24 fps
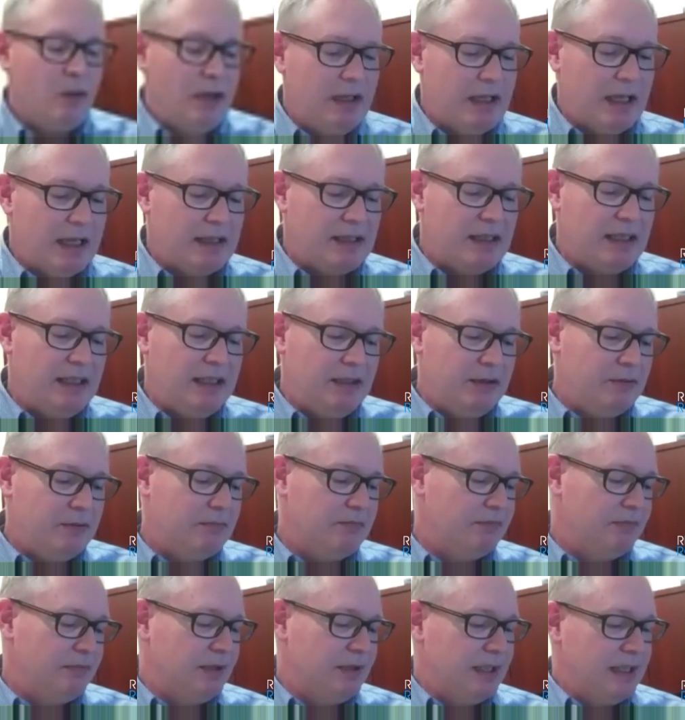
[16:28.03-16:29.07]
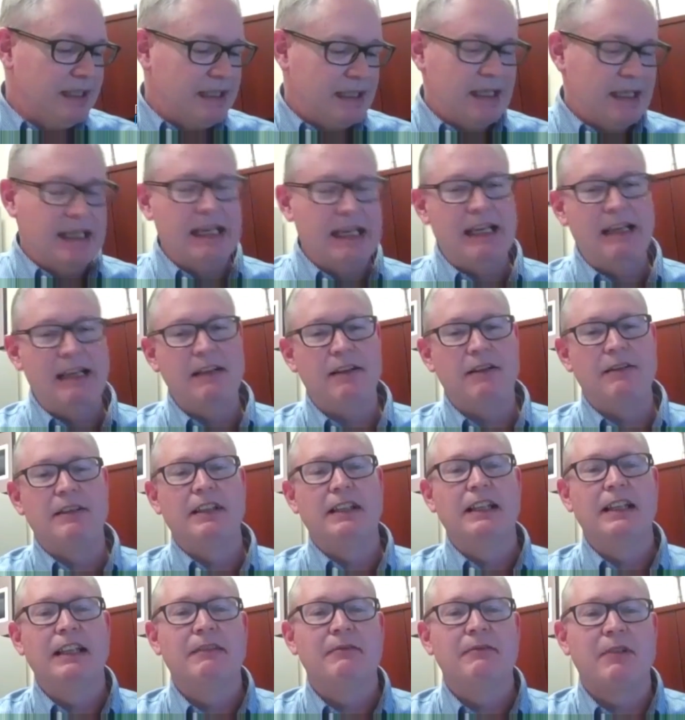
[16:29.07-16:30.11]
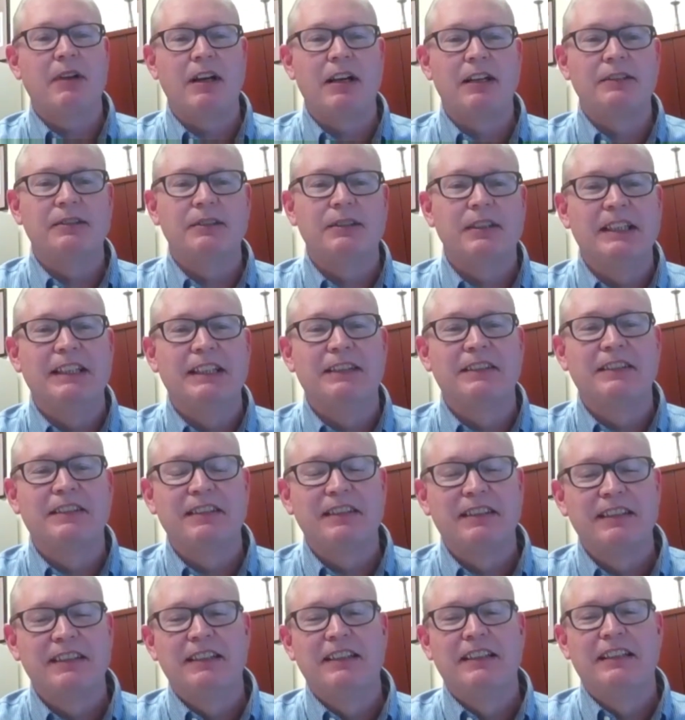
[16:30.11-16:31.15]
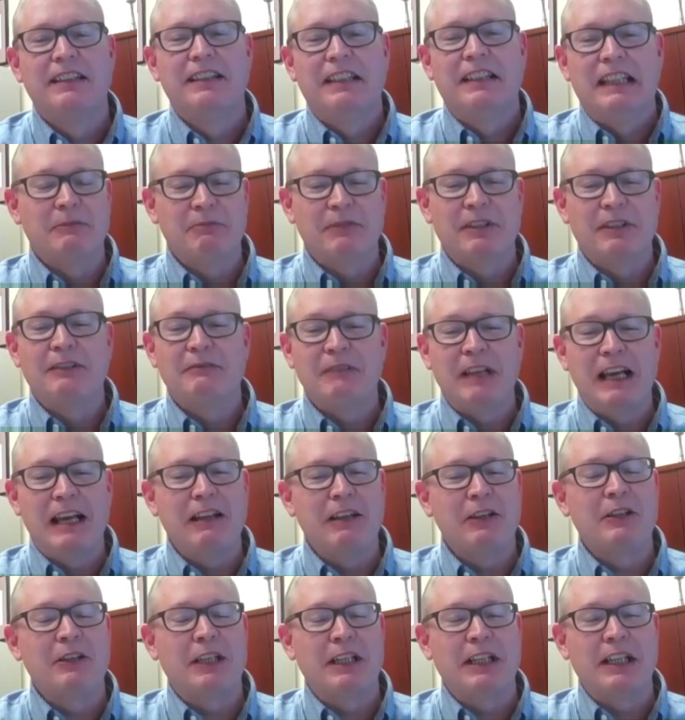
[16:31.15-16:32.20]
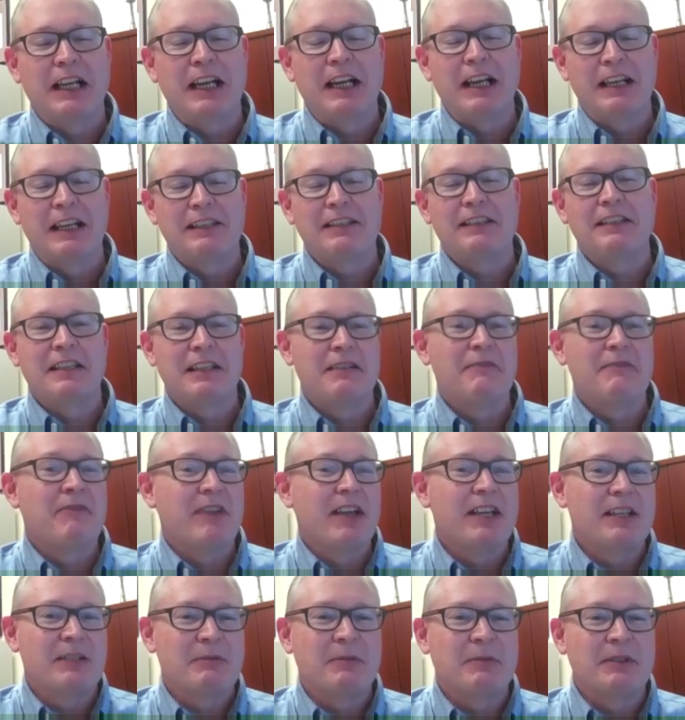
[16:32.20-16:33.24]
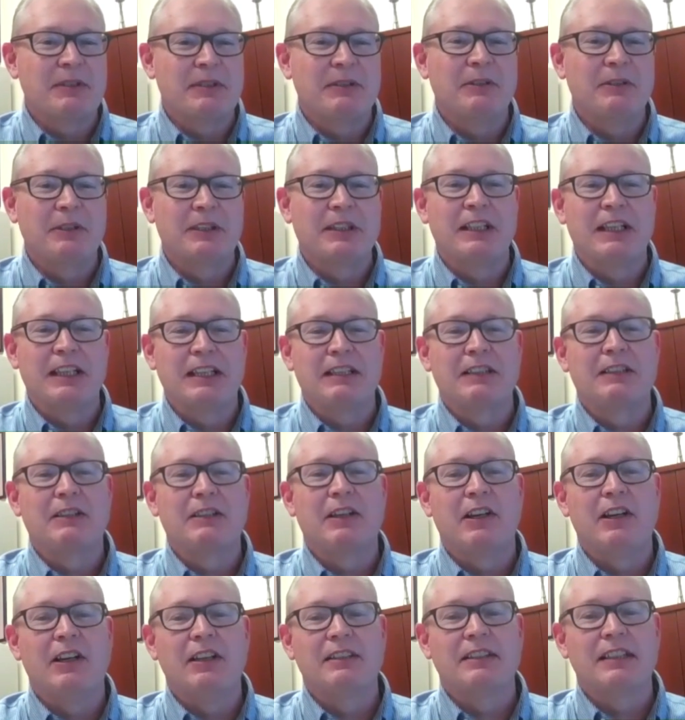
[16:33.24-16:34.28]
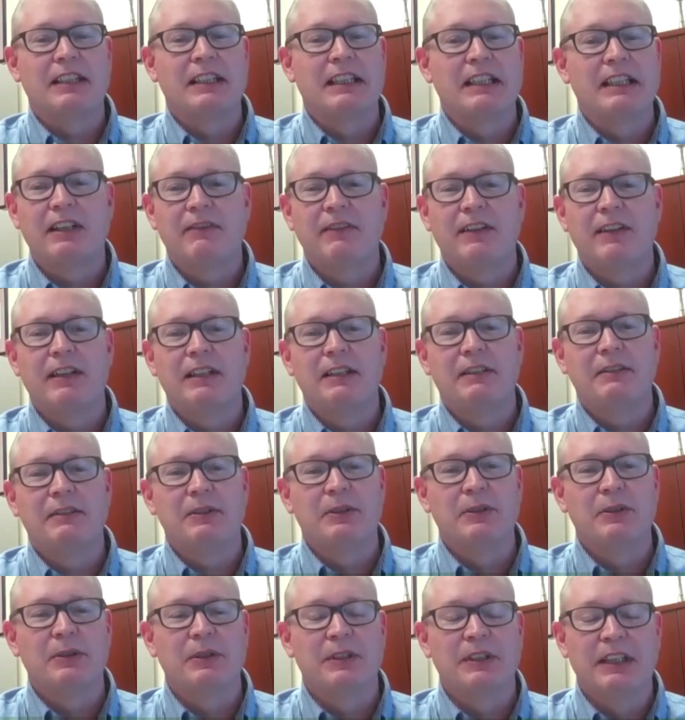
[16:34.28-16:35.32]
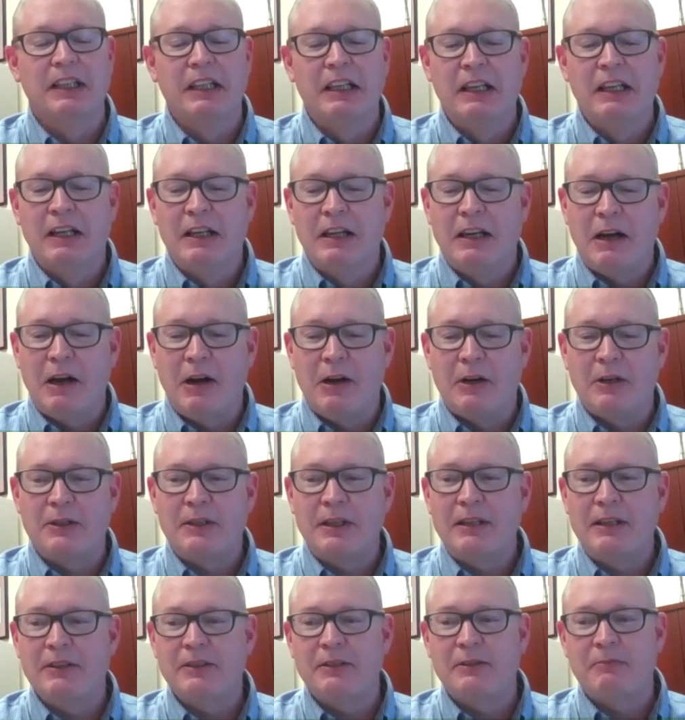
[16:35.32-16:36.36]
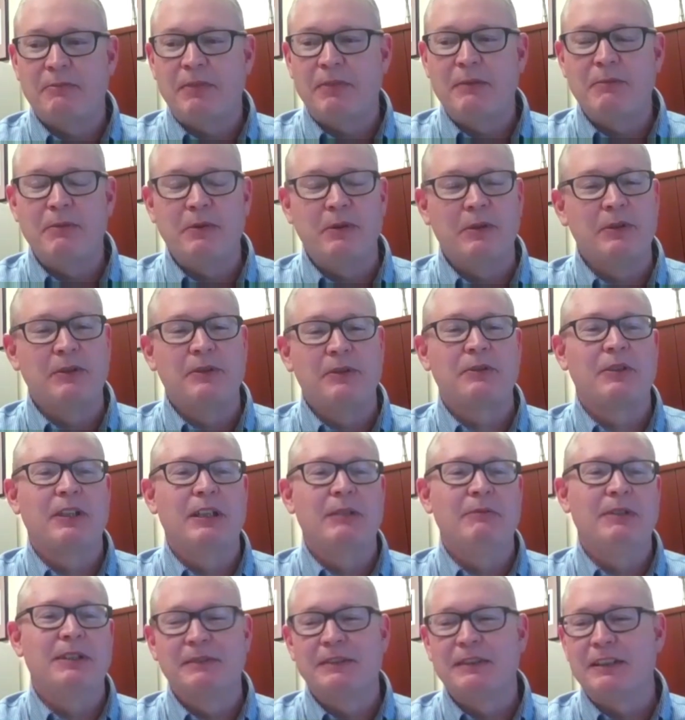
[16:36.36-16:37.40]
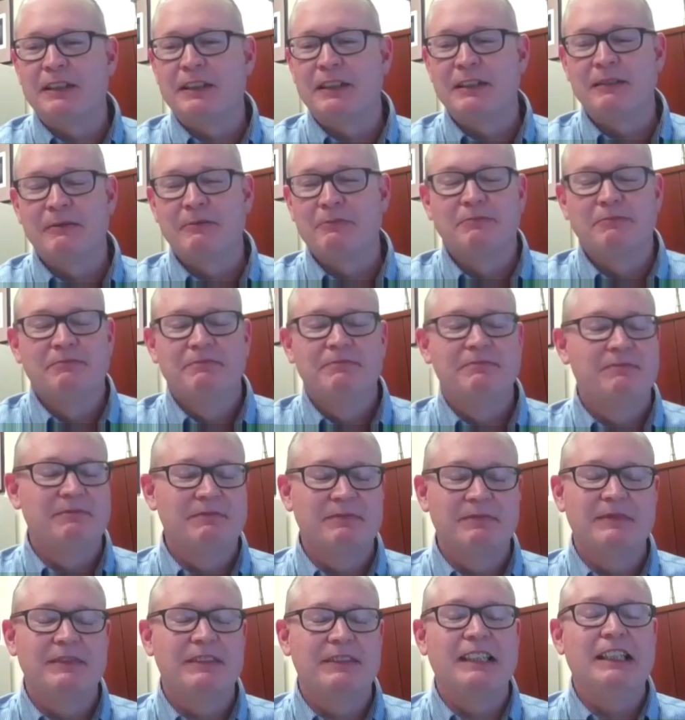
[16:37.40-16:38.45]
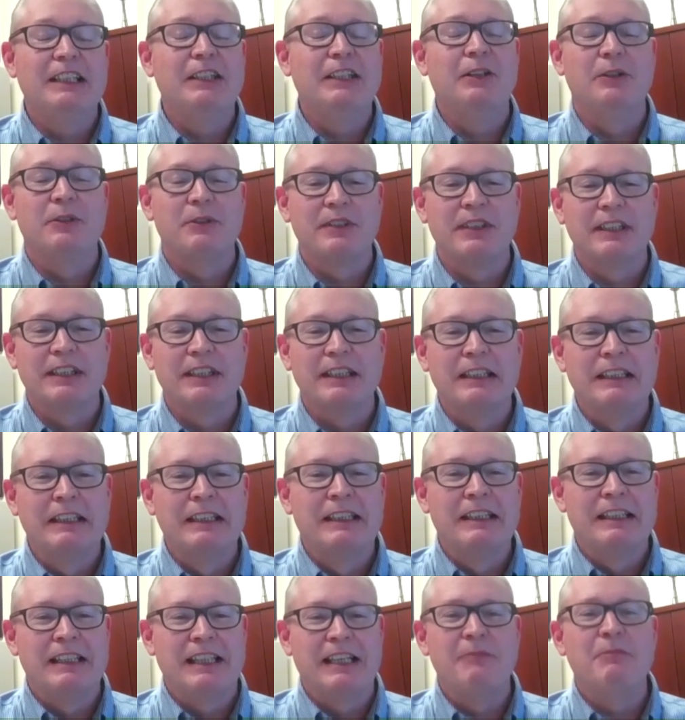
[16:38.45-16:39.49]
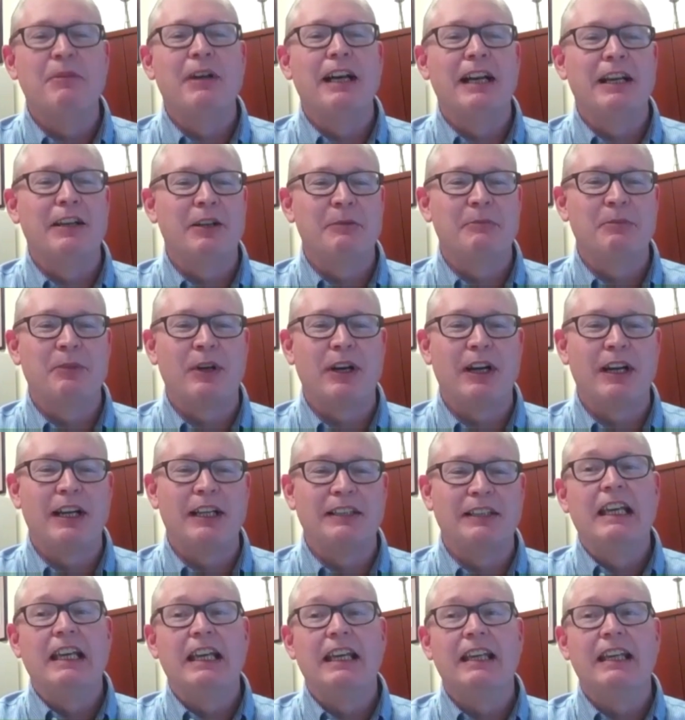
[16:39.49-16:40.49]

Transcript: I think you, you hit the nail on the head, Roger. It's they're not looking at it as an investment. They're looking at it as a cost. And it's very true. And our salespeople will scream it to the hills that they buy on price.